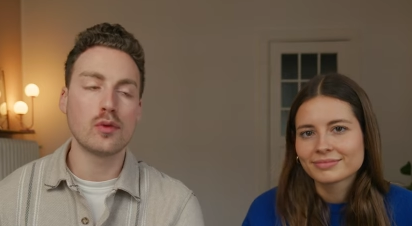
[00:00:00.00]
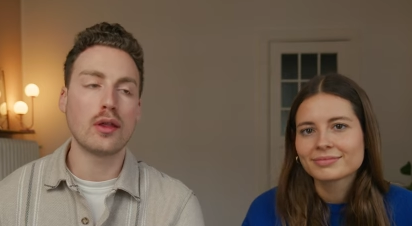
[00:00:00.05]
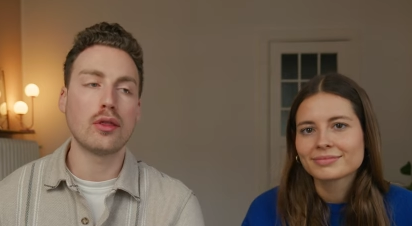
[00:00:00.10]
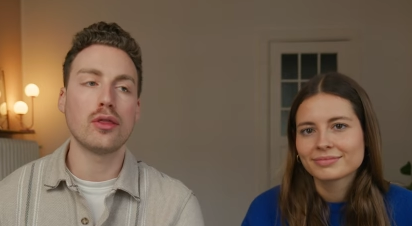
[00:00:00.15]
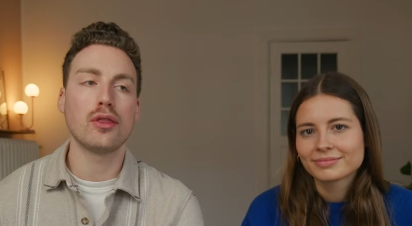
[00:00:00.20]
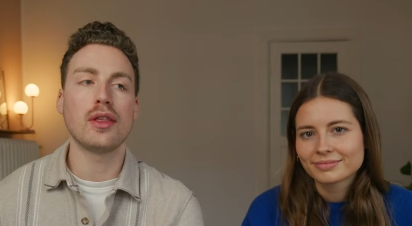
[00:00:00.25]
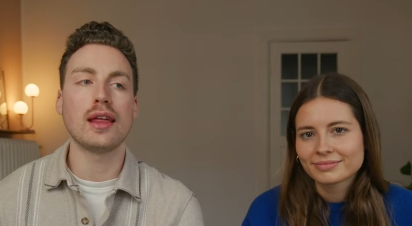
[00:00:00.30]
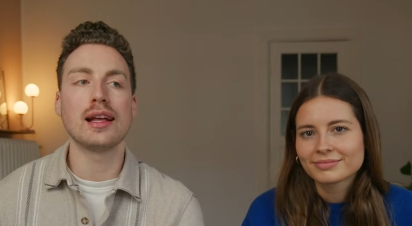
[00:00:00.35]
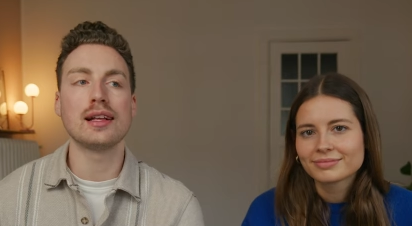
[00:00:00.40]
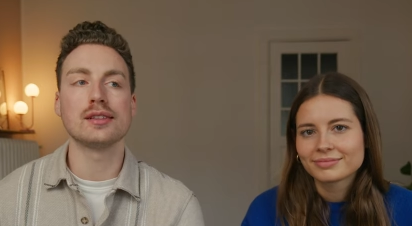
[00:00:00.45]
Speaker 1: when
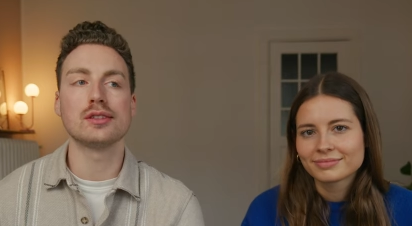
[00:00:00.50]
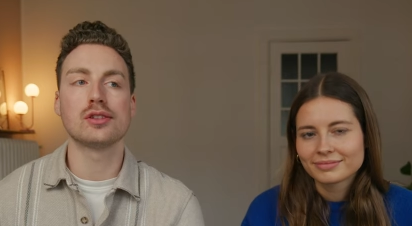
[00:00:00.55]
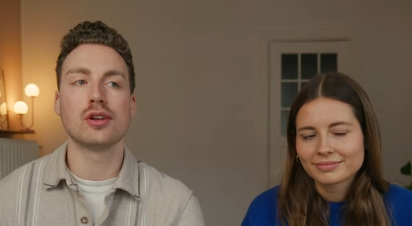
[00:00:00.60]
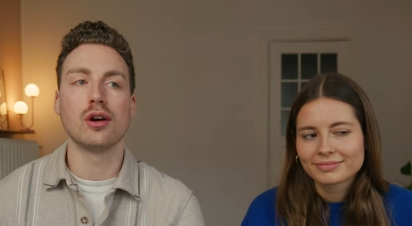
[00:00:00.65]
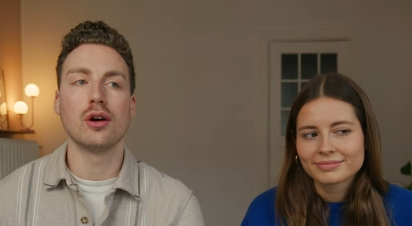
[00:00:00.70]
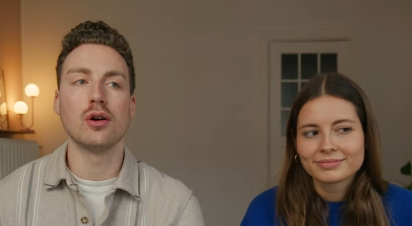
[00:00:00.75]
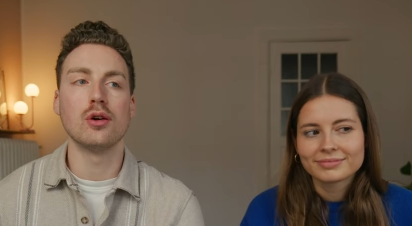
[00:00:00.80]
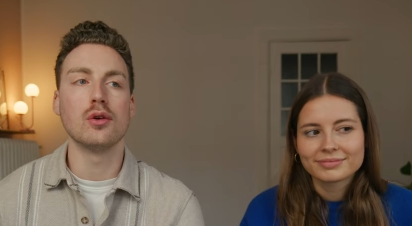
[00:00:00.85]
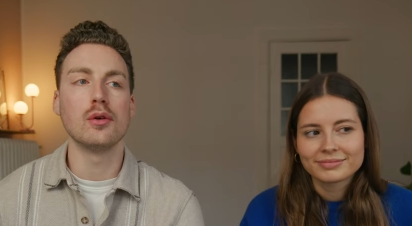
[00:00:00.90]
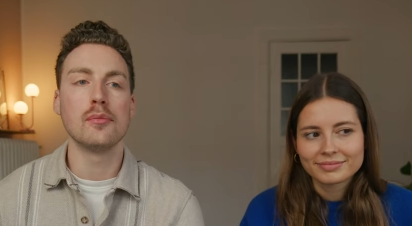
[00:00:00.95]
things
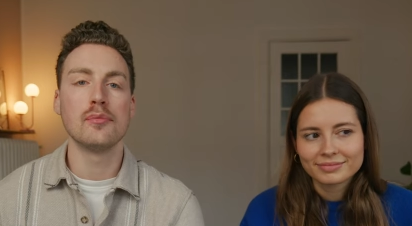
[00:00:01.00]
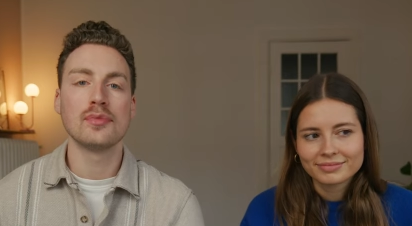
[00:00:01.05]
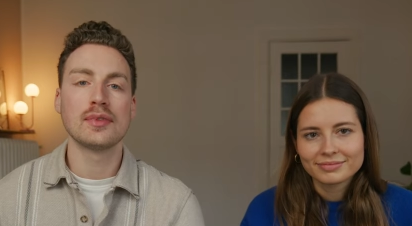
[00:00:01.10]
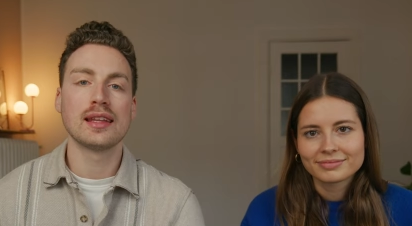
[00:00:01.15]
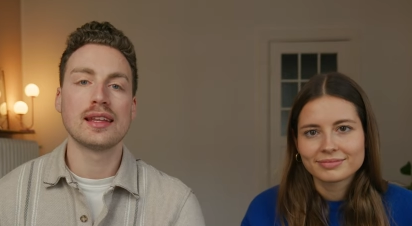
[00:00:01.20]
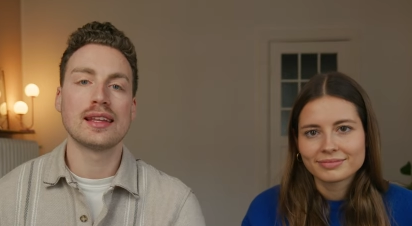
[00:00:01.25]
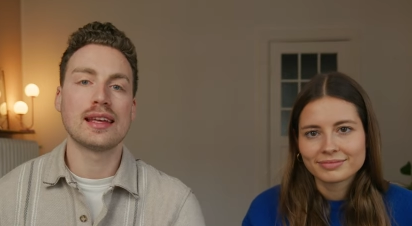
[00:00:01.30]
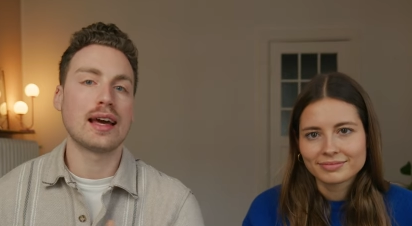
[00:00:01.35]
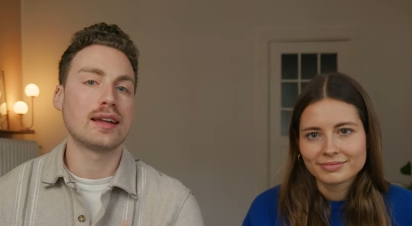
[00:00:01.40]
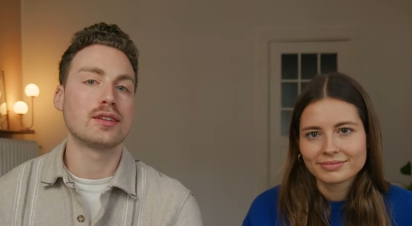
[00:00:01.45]
go
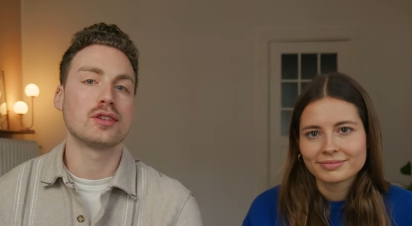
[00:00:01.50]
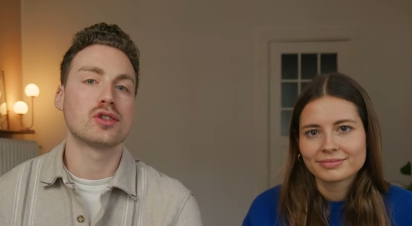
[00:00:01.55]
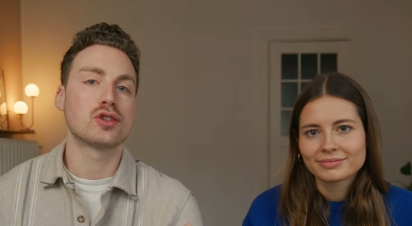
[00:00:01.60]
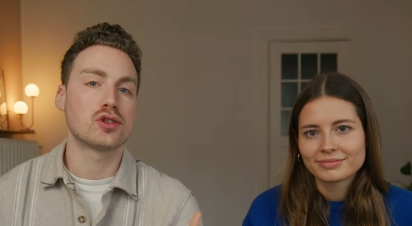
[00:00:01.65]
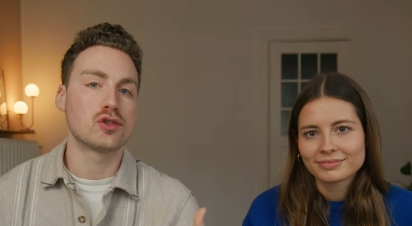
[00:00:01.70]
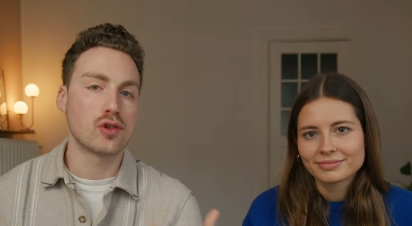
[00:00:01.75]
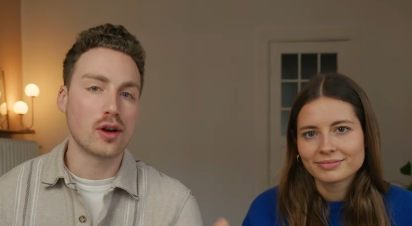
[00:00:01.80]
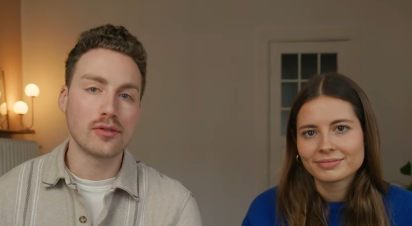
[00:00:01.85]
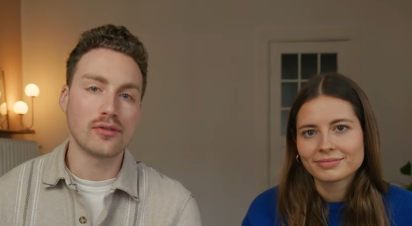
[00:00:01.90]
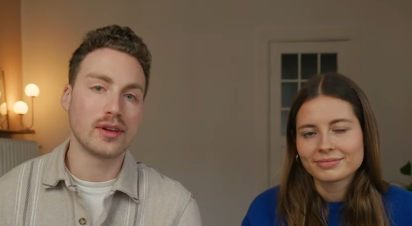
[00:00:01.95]

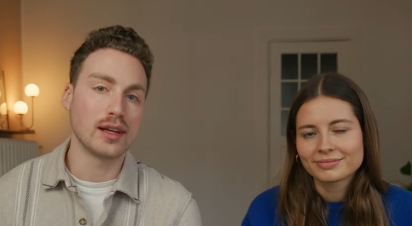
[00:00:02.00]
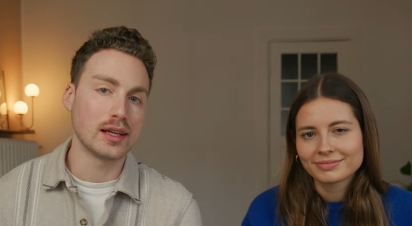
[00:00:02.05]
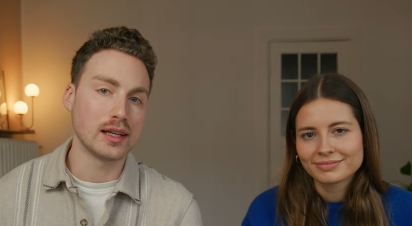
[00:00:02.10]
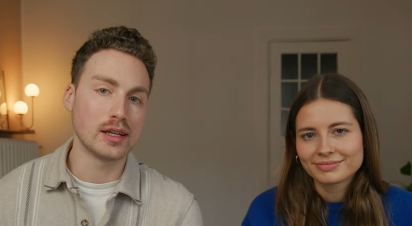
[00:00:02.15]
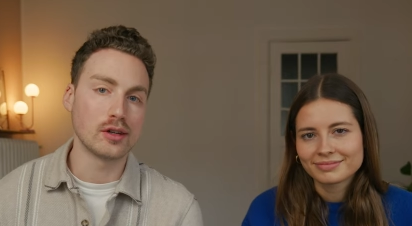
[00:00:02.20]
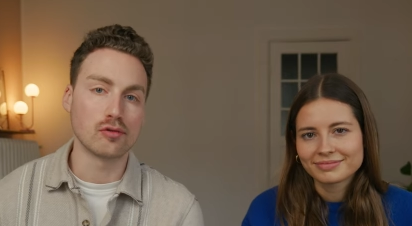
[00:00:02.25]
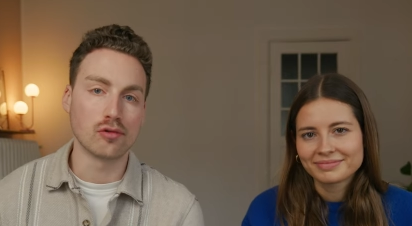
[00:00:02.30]
catastrophically